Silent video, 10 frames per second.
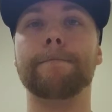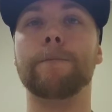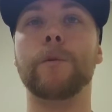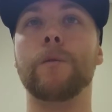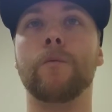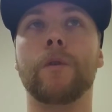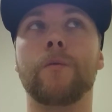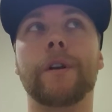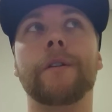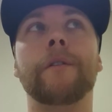we're
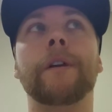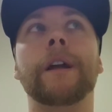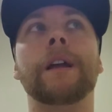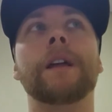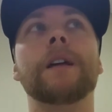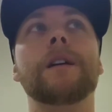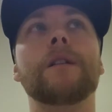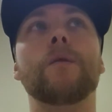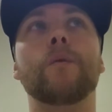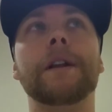wondering
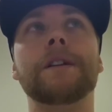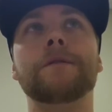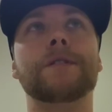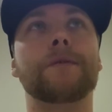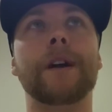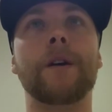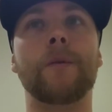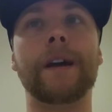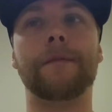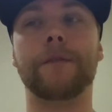when you stray
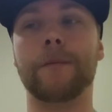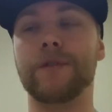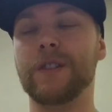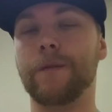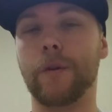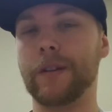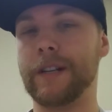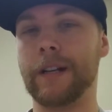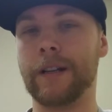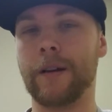away from just
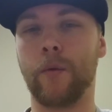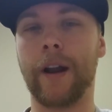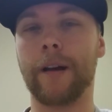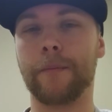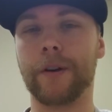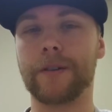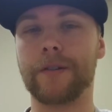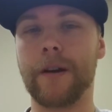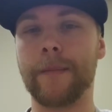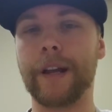focusing on that right upper
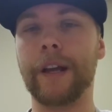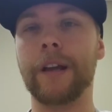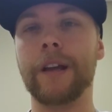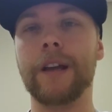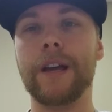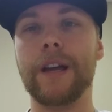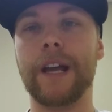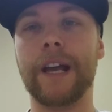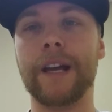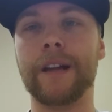extremity
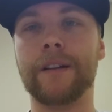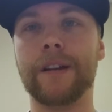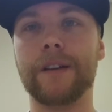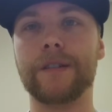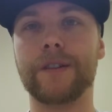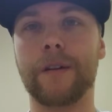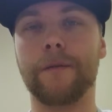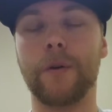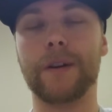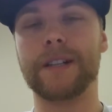and start
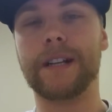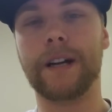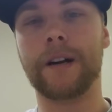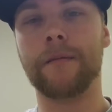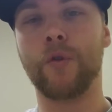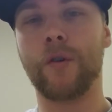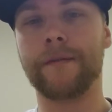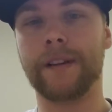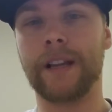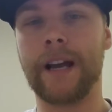focusing on more
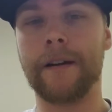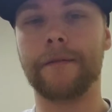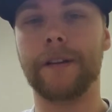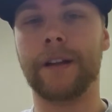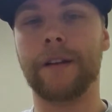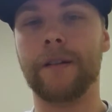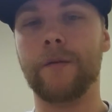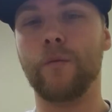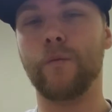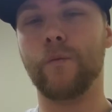of the left, and
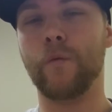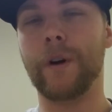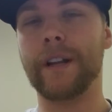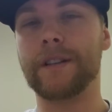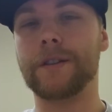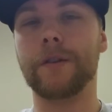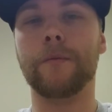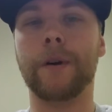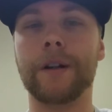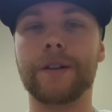what is too
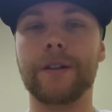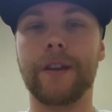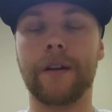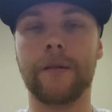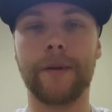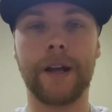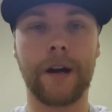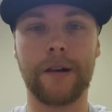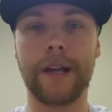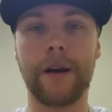much therapy
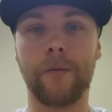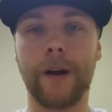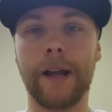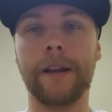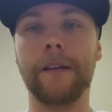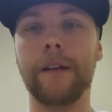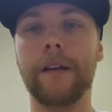on that right.